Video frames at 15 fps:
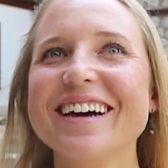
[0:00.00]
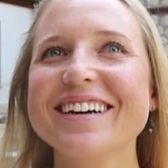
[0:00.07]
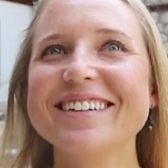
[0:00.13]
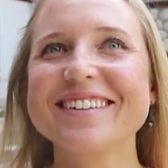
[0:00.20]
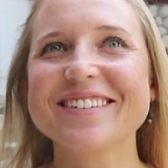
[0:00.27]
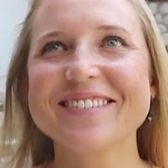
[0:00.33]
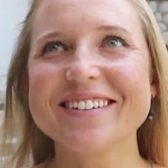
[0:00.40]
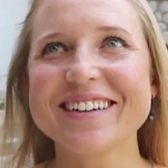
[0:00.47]
I
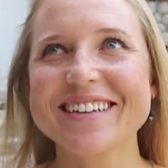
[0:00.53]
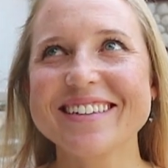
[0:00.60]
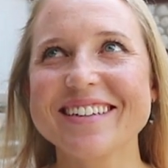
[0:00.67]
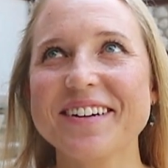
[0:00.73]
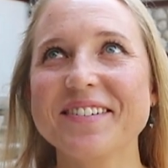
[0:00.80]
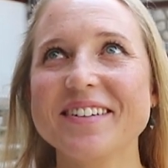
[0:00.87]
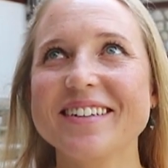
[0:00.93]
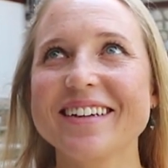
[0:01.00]
just realized
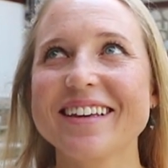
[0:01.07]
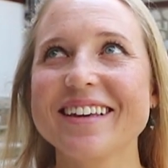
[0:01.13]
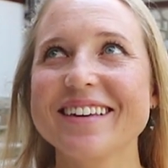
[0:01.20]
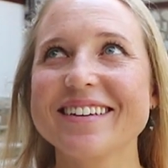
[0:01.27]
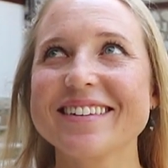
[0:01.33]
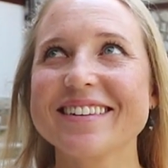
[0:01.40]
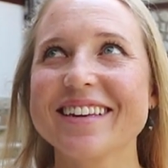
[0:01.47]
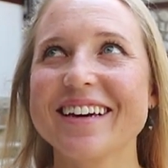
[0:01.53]
how
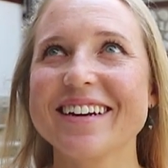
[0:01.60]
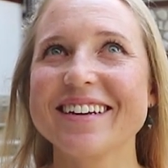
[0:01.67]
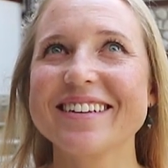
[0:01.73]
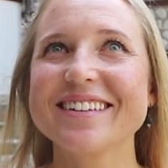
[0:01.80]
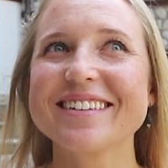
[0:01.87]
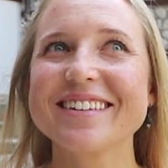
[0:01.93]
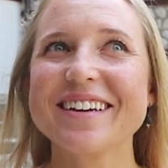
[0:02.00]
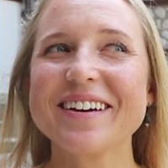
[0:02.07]
ridiculous that
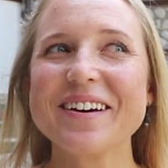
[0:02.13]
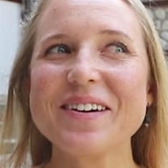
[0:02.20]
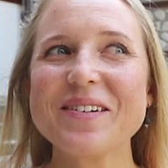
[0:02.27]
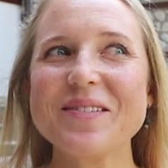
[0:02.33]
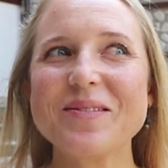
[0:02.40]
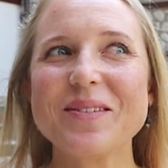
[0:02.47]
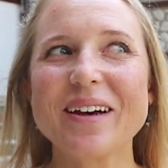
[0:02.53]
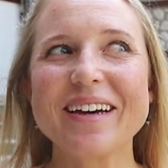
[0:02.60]
is.
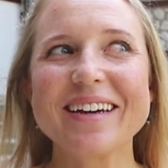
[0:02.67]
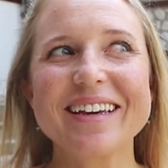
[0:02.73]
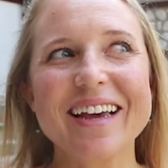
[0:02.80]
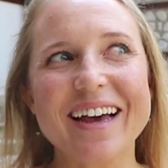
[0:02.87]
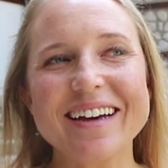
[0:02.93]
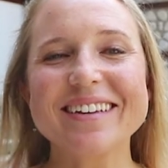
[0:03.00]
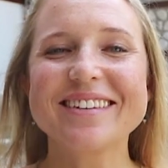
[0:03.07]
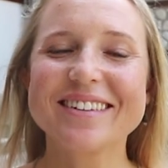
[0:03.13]
But
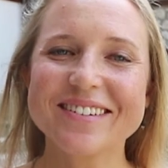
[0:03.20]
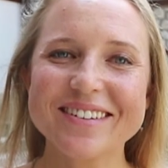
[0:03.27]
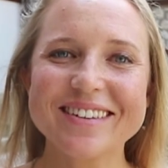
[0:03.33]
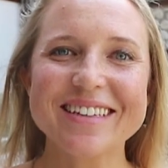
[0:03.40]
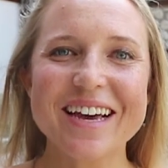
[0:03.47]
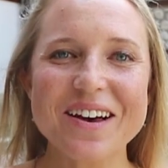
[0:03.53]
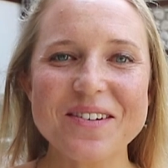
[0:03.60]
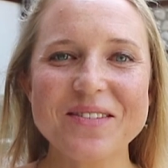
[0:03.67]
yeah, so
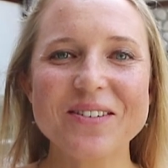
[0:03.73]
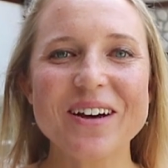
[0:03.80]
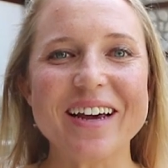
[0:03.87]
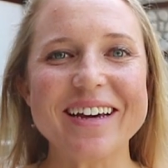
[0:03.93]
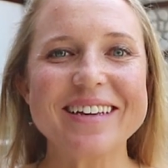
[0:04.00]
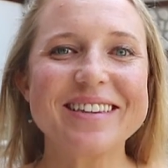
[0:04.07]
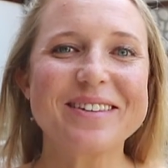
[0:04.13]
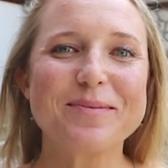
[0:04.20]
it's
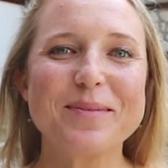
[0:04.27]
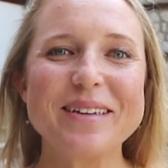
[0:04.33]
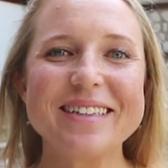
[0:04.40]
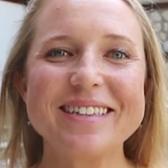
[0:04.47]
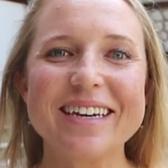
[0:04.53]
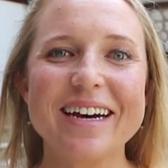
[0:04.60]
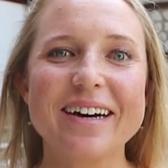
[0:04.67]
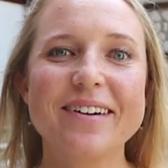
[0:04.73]
halfway. It's
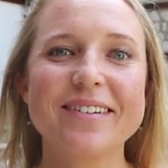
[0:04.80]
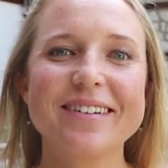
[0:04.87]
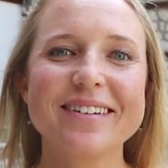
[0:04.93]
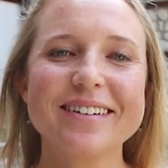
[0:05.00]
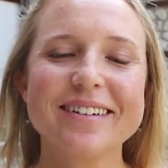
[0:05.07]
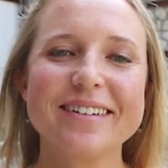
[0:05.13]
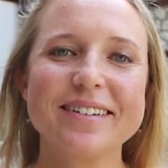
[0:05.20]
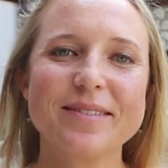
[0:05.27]

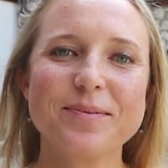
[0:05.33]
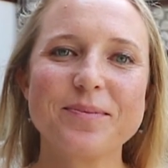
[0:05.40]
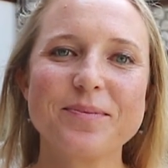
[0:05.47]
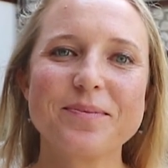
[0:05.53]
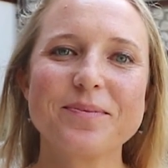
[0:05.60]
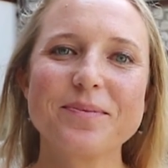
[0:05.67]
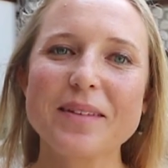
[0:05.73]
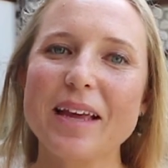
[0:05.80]
Midtown
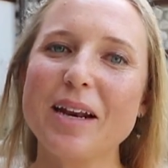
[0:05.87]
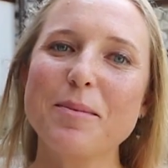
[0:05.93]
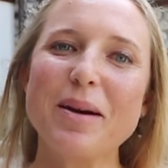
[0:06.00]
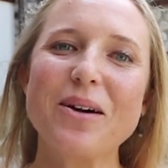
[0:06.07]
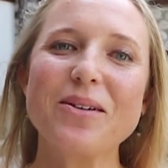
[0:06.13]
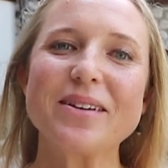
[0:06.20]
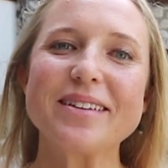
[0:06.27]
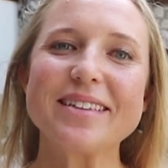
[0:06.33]
and a
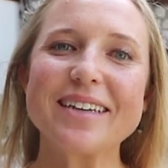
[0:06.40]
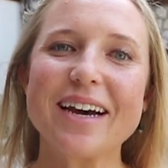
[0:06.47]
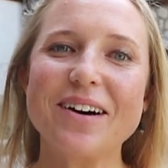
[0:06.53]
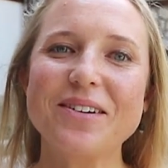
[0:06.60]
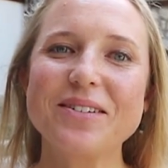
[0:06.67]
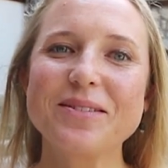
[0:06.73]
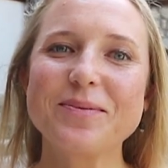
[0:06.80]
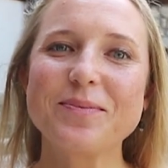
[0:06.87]
mountain
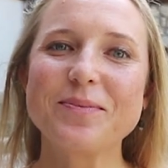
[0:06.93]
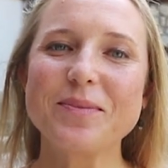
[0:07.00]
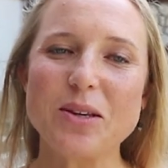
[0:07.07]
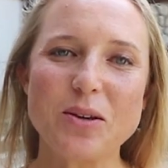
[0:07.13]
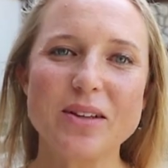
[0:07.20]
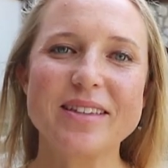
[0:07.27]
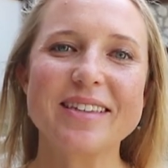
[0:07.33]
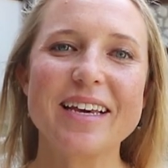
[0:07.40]
town,
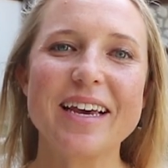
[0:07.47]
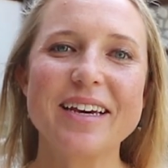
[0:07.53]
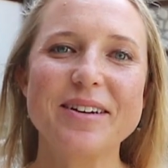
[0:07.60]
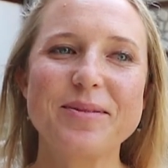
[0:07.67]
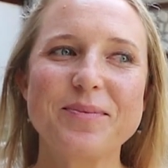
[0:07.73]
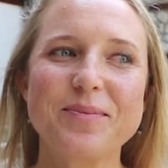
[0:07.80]
you could say.